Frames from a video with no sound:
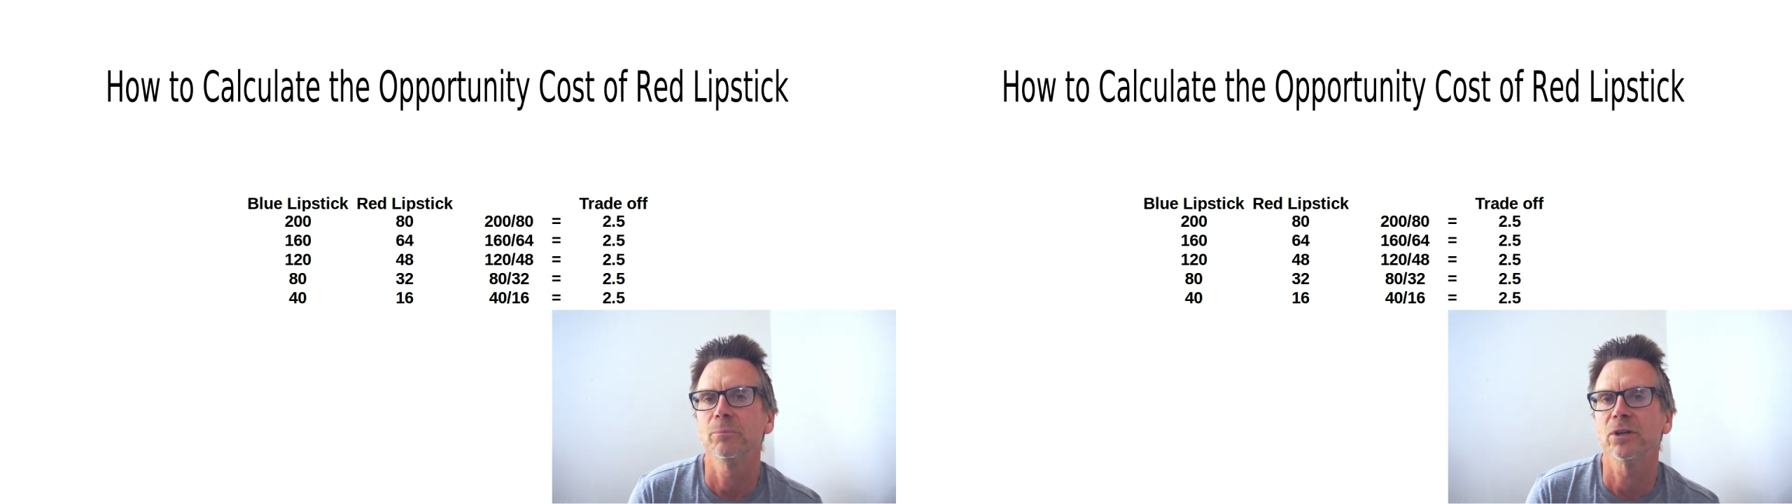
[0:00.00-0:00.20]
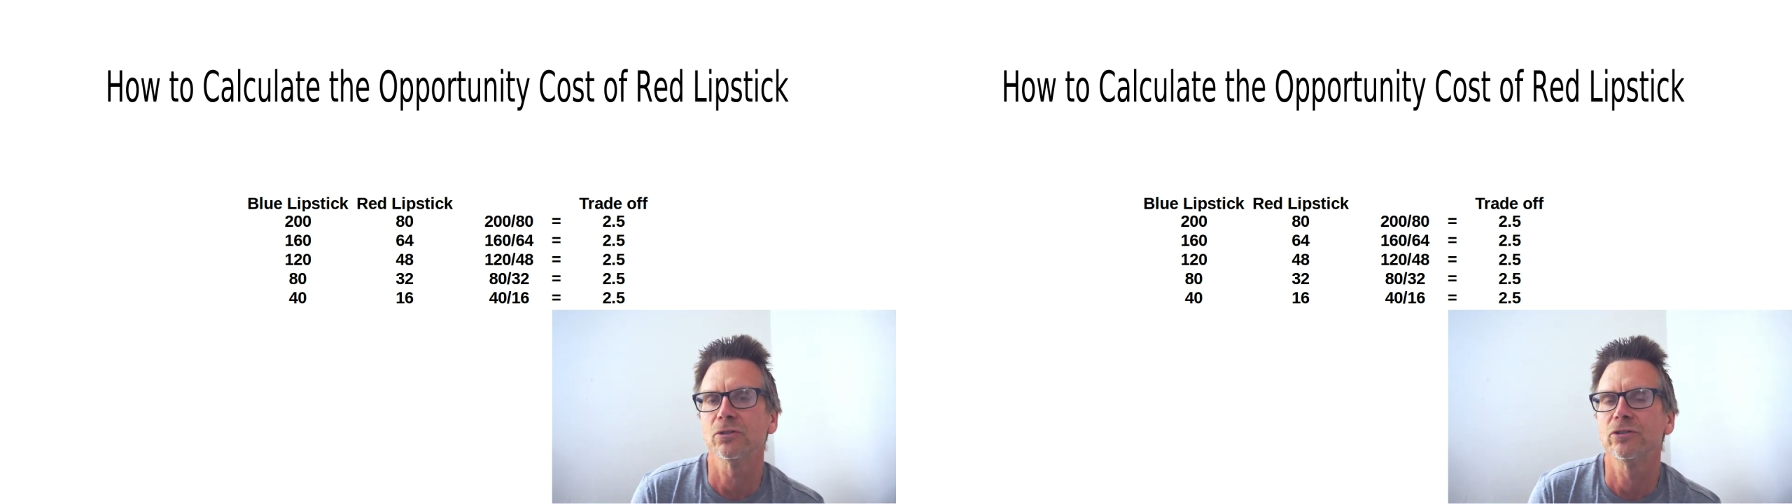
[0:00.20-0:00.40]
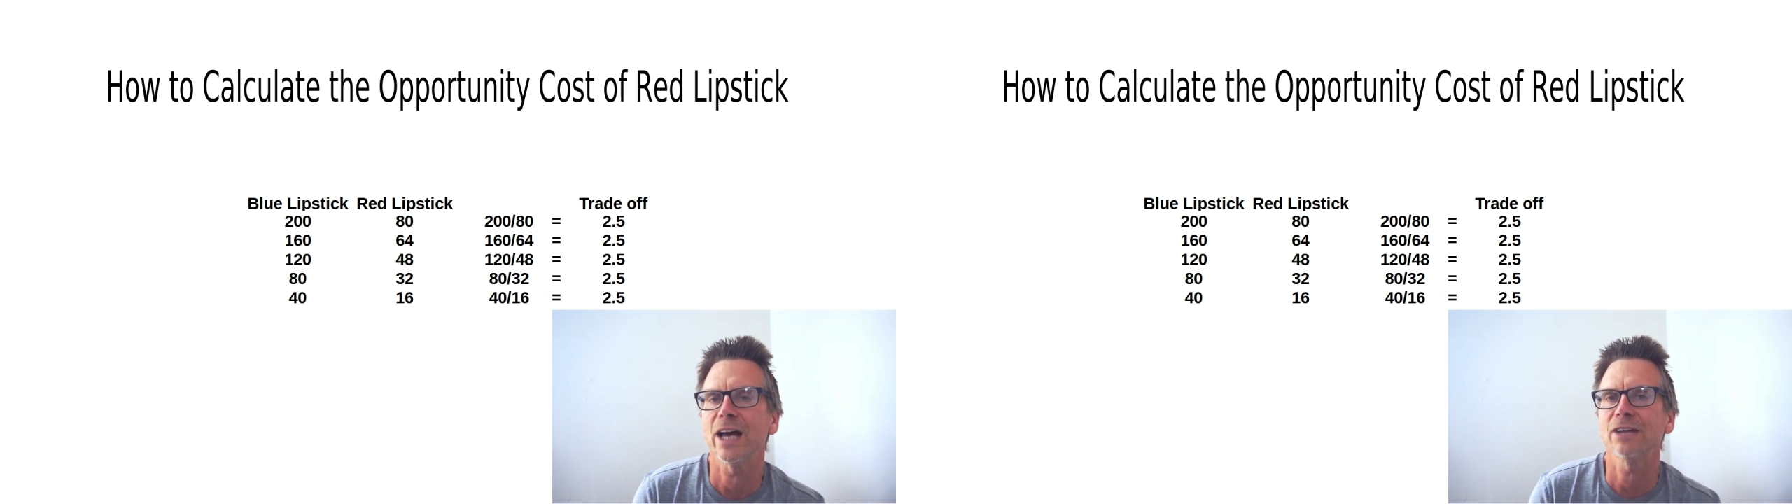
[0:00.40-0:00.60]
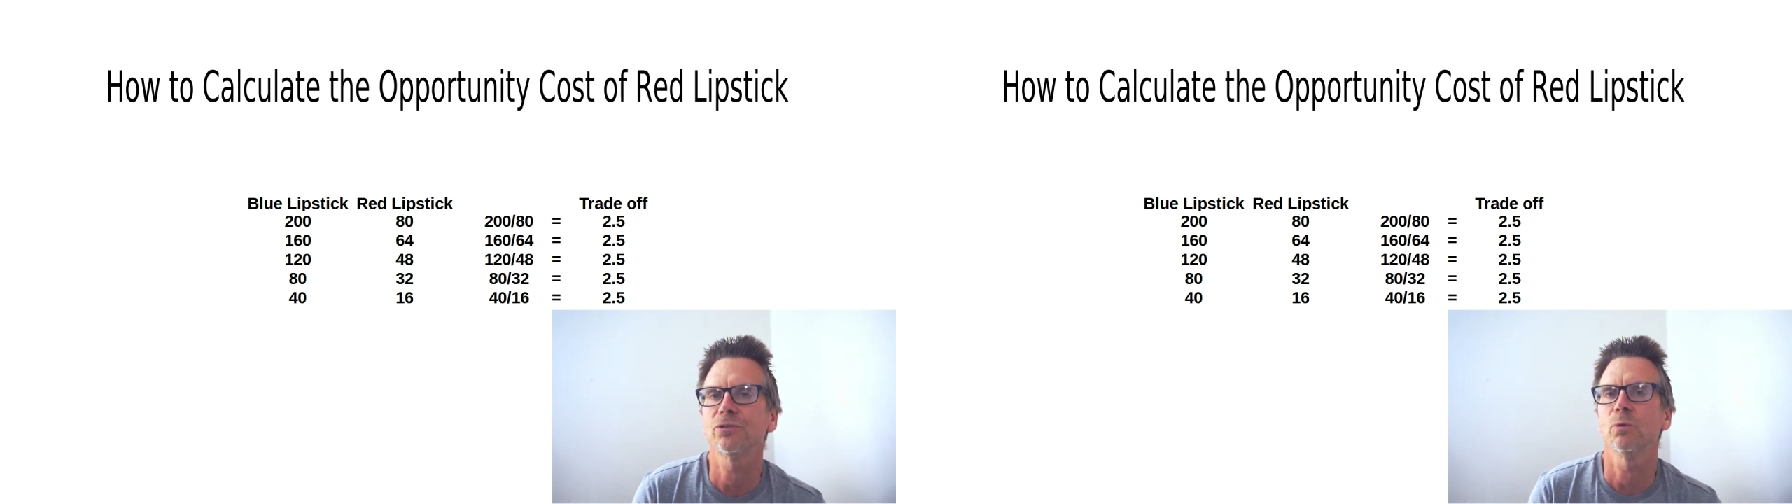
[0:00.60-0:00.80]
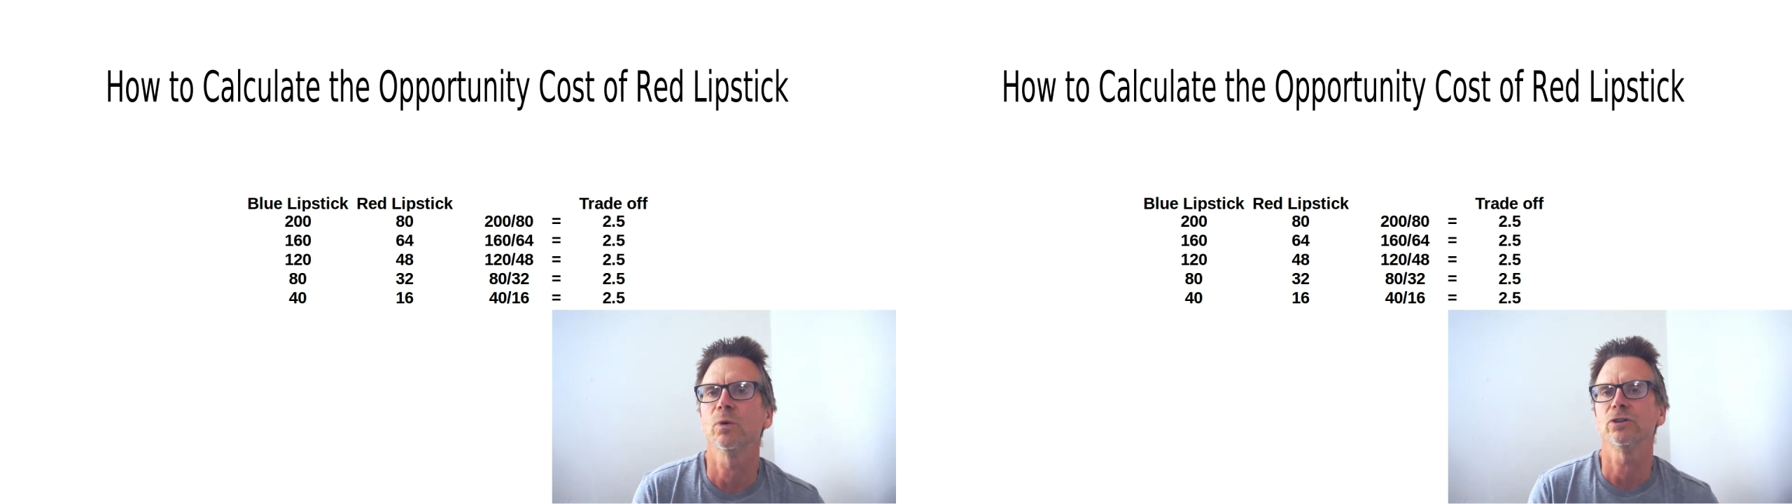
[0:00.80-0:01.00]
because
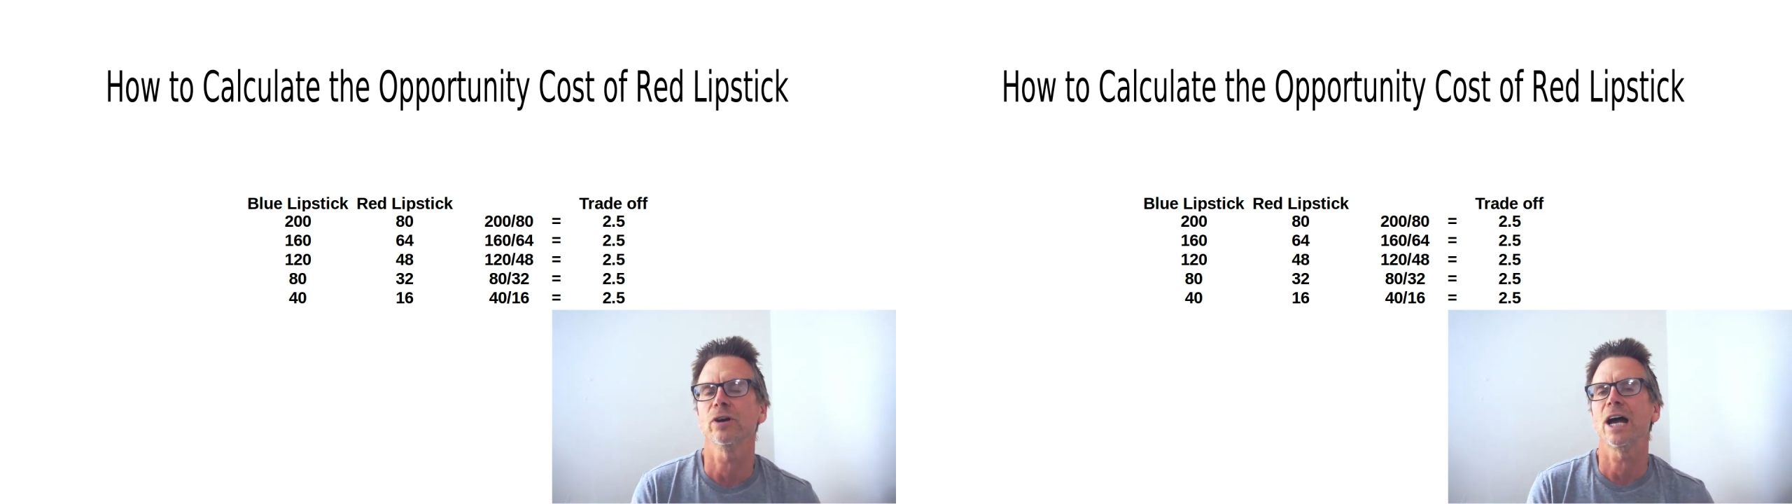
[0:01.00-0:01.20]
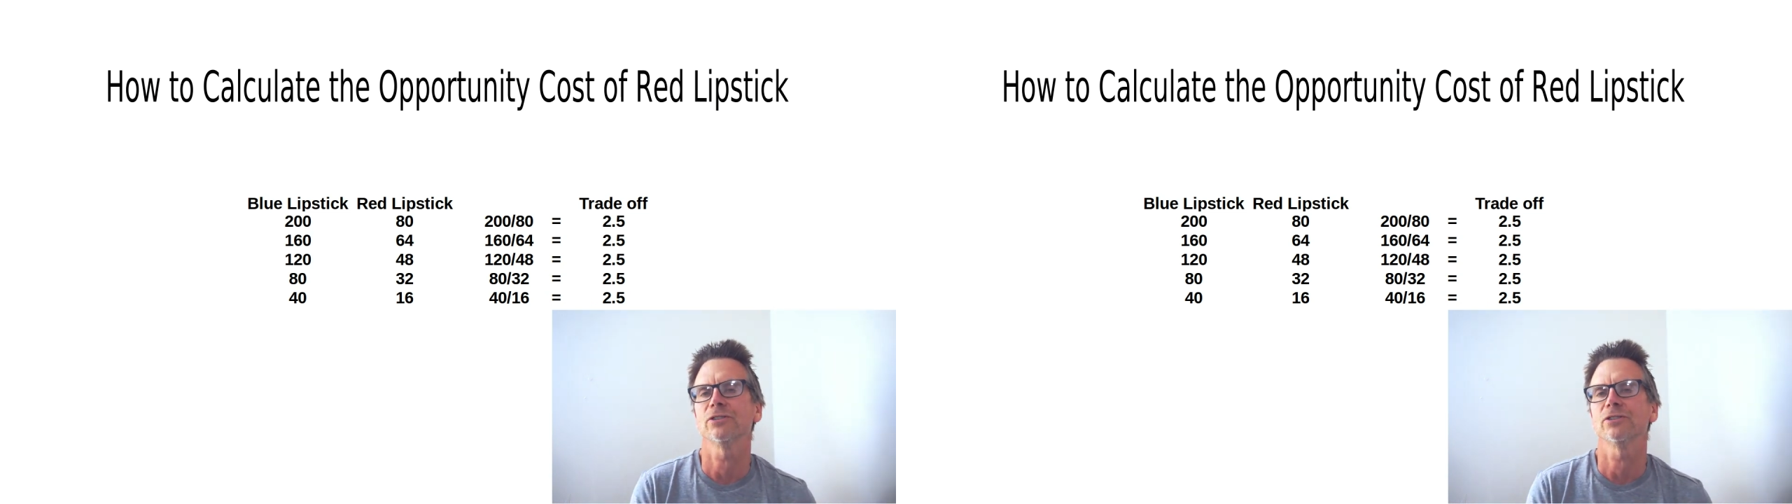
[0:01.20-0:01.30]
that's what you're